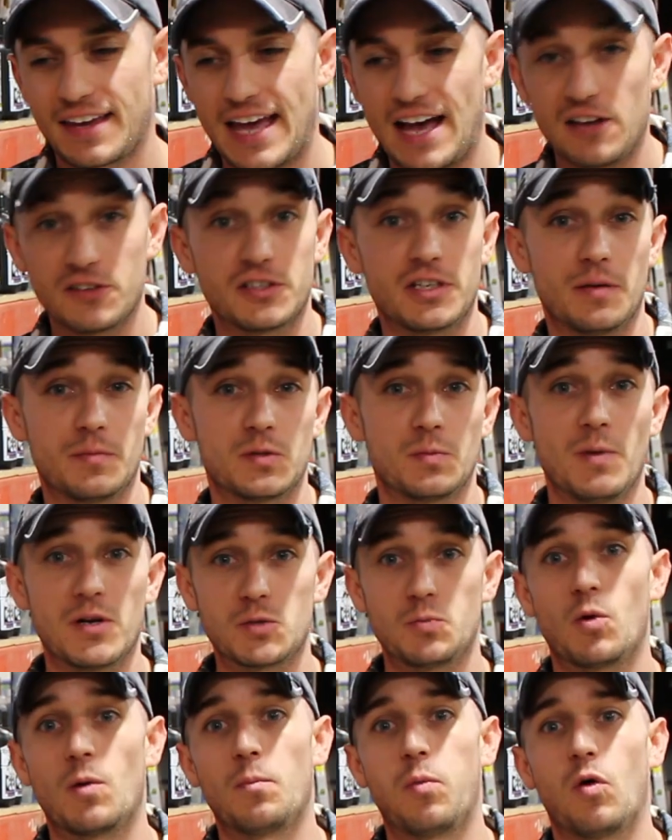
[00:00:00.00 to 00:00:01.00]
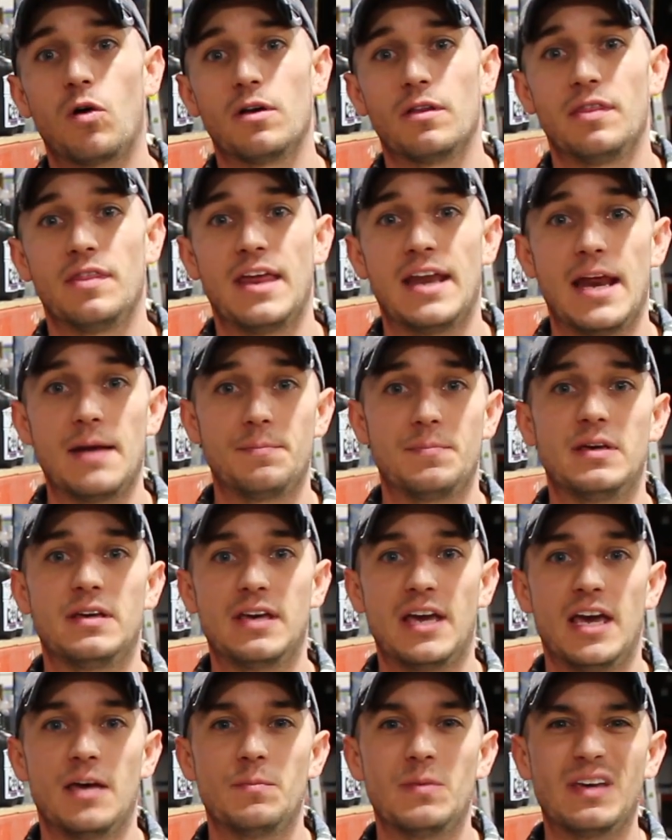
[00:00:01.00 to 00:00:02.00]
Calcium is much more important than
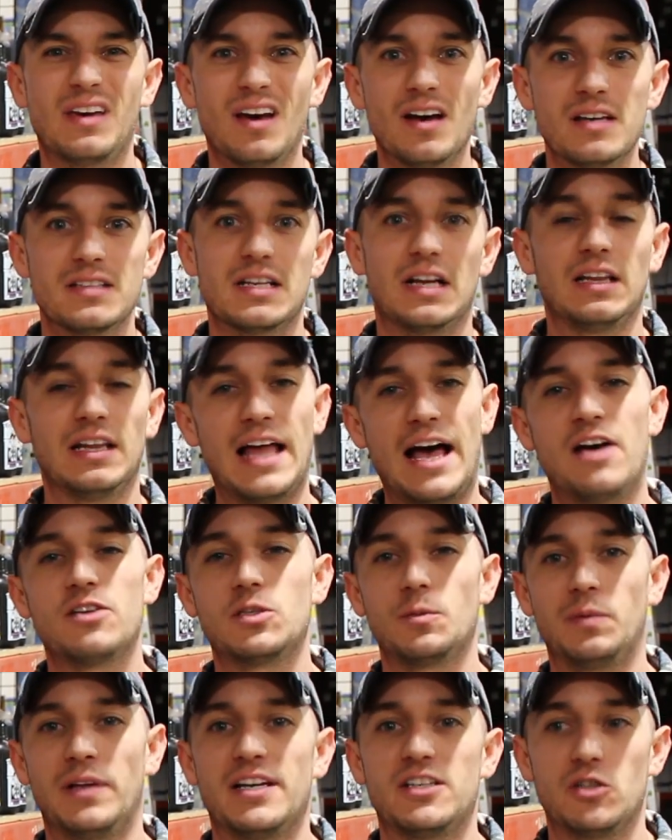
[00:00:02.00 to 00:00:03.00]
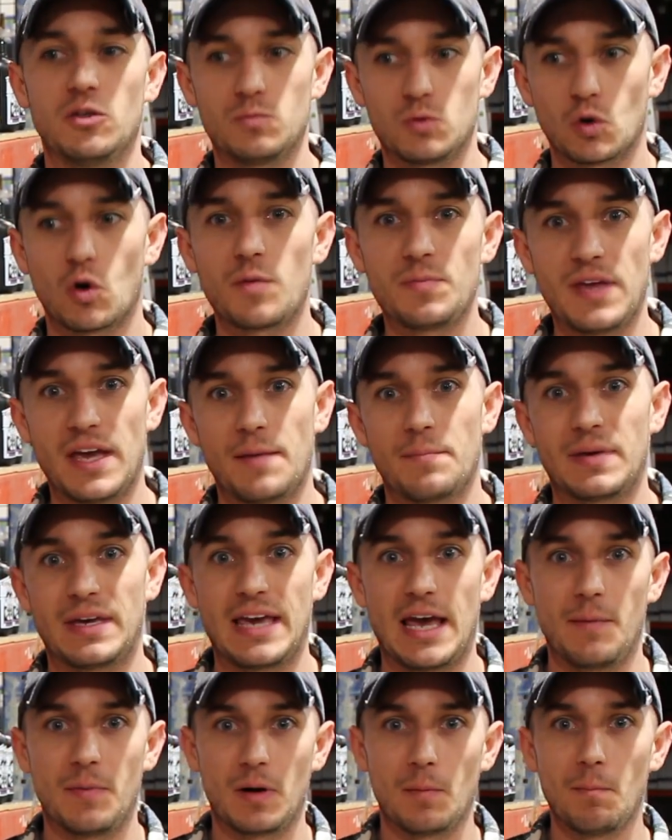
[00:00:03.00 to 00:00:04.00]
NPK because it allows the plant to absorb the
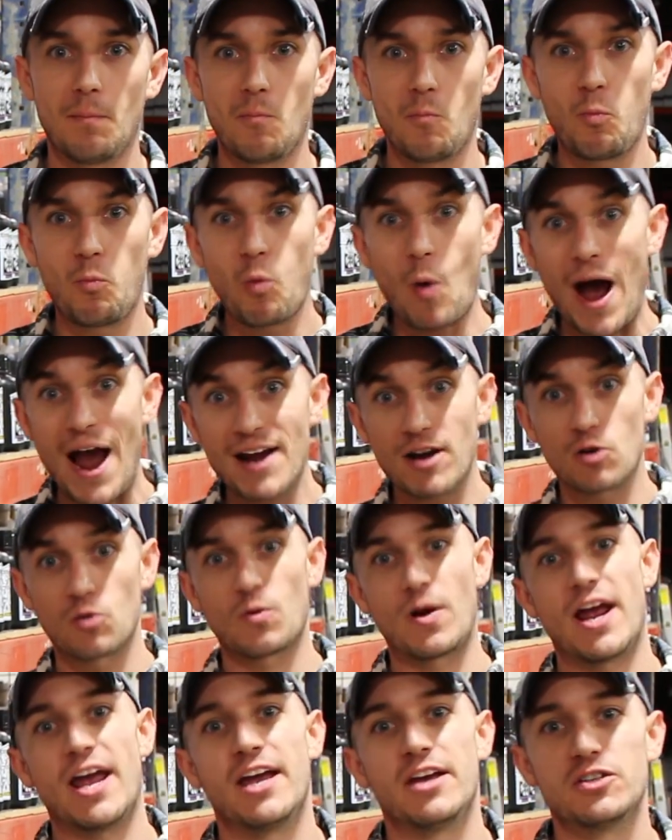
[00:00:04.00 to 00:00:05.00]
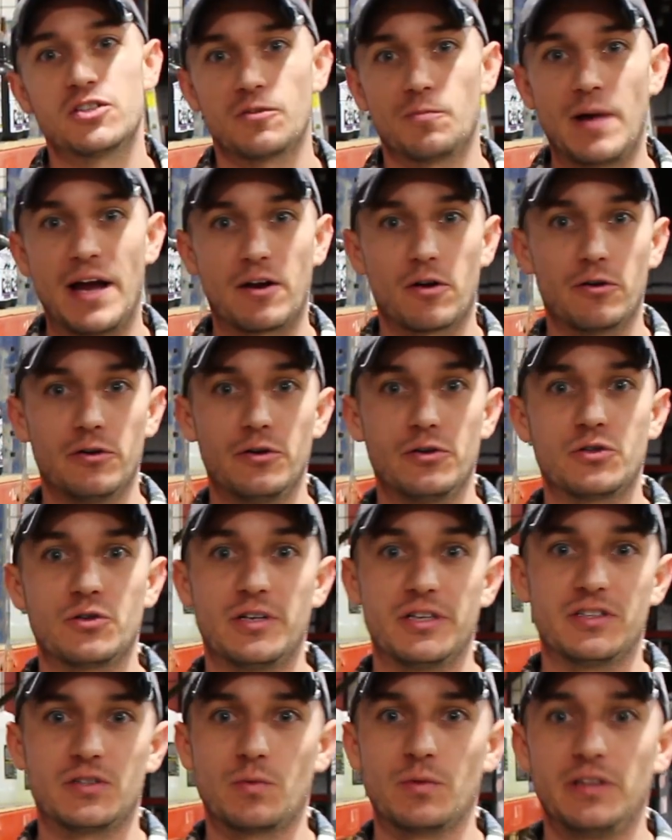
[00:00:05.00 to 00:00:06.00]
NPK, but a wider range of
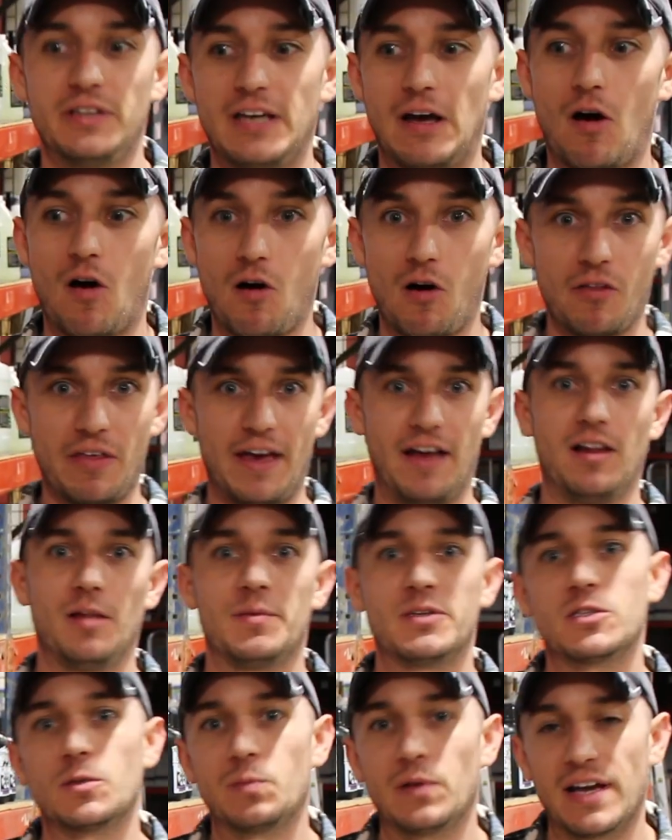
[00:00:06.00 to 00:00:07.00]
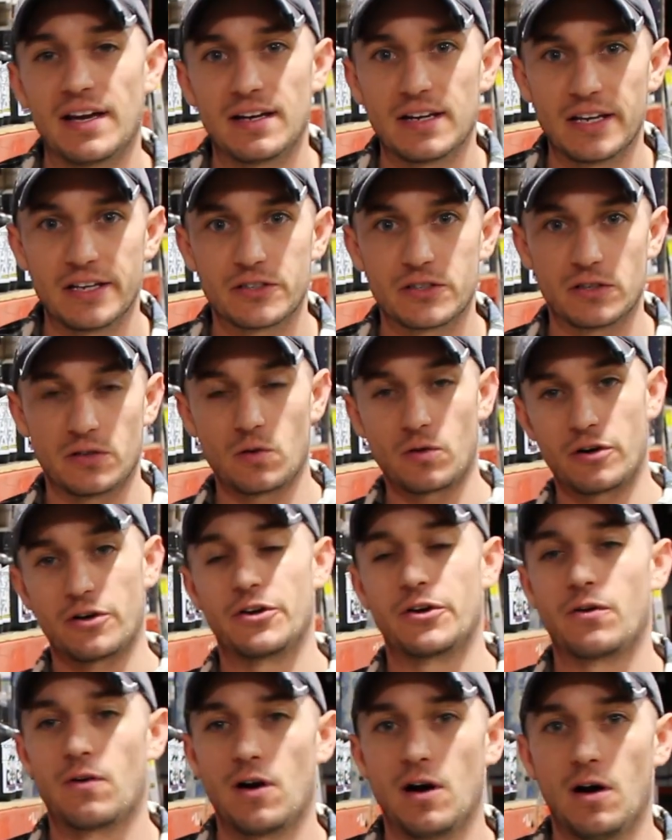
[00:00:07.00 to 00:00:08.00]
micronutrients, really all the elements the plant needs in
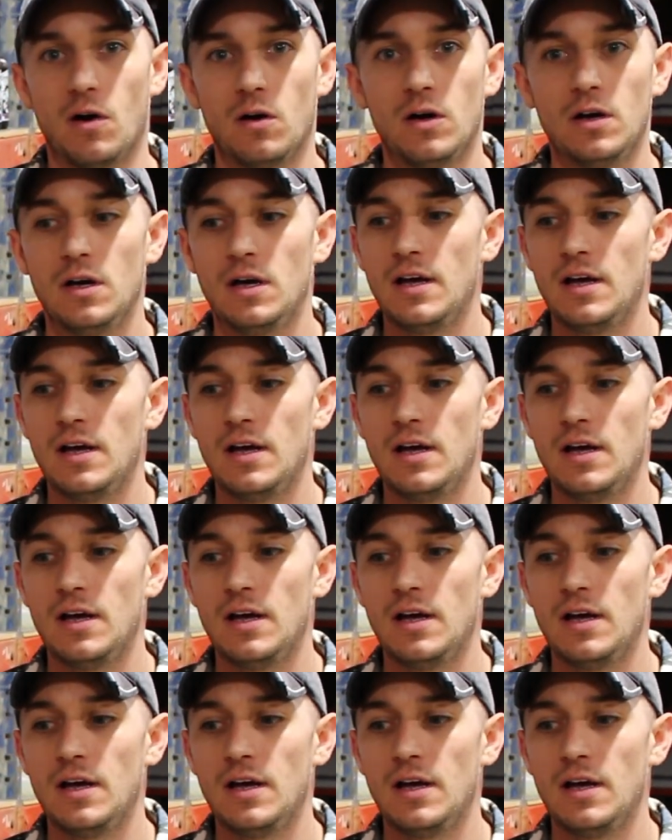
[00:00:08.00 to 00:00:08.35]
order to grow.